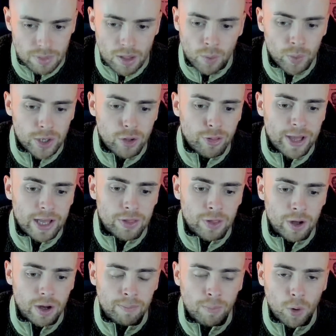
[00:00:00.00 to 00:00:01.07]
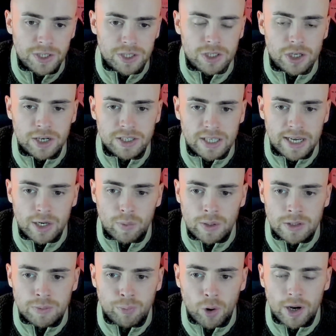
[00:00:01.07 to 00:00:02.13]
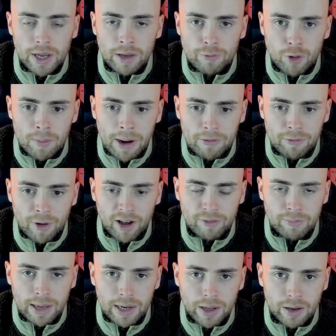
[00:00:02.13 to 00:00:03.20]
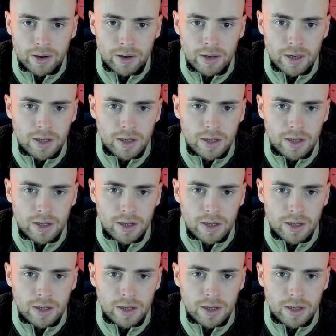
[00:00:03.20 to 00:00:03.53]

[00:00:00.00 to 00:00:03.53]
When you think that Moises Caicedo went to Brighton for about 5 million